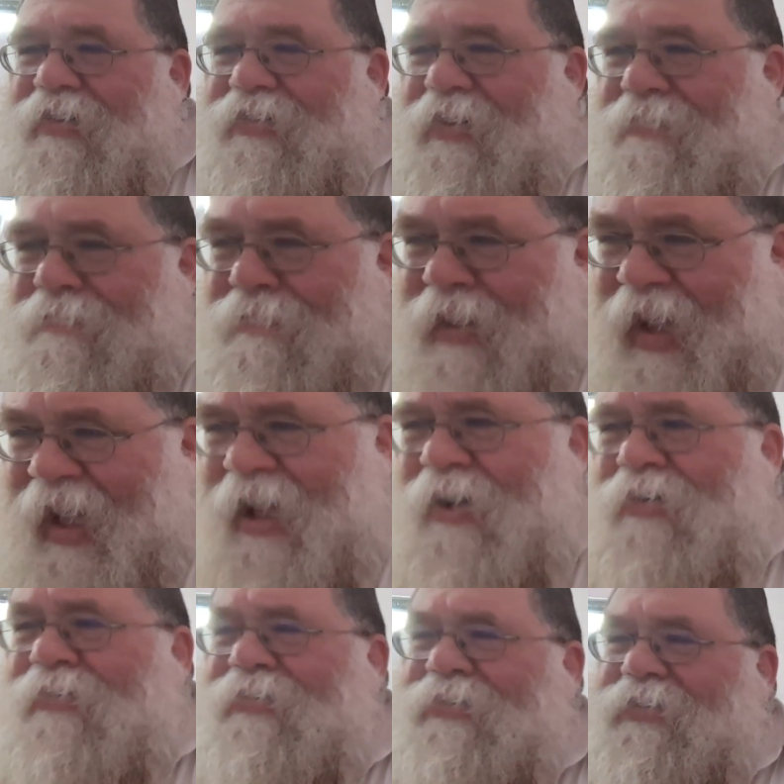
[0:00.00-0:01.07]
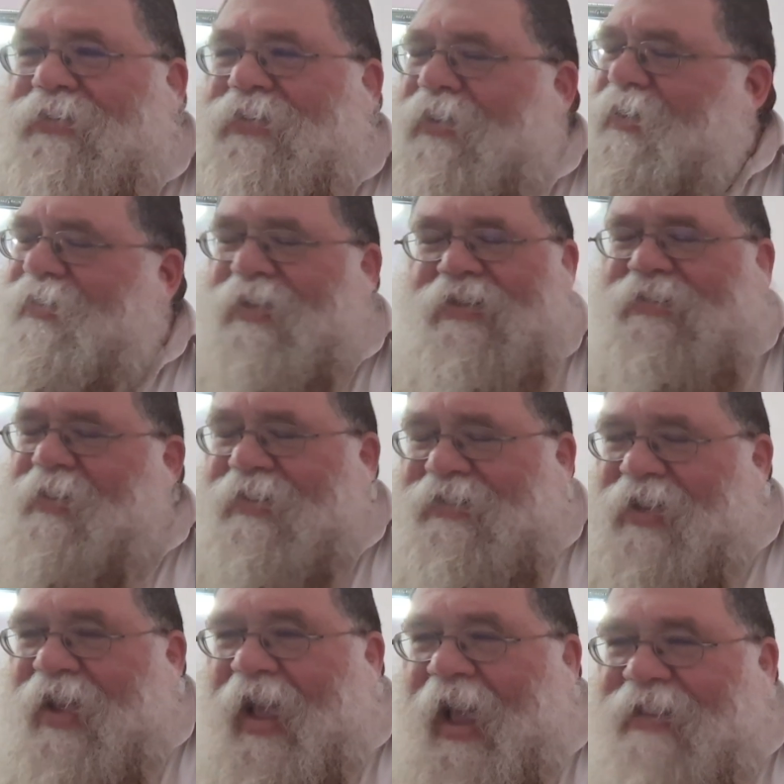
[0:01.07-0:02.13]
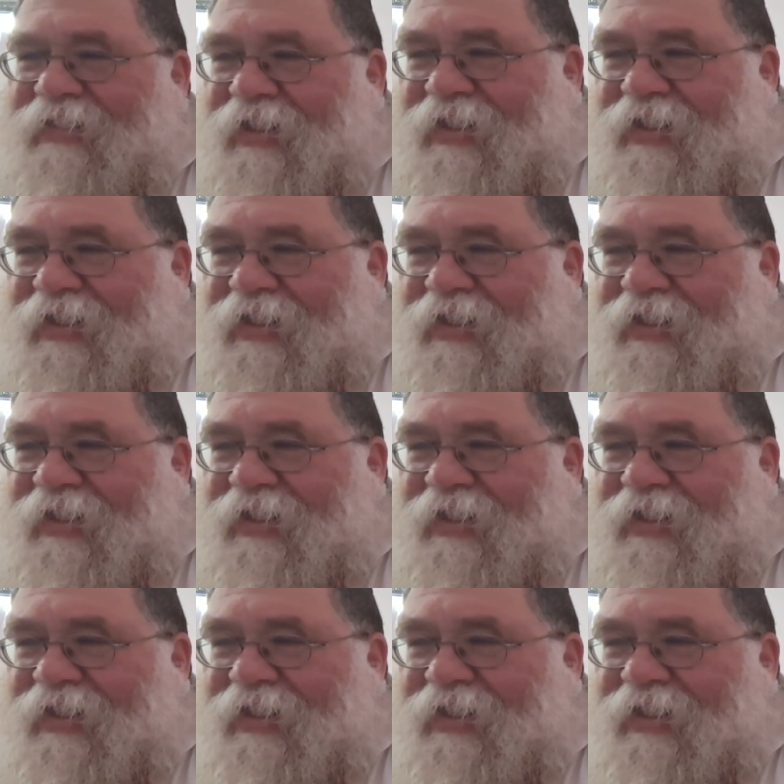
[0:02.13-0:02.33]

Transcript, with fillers: the mouse, the, the,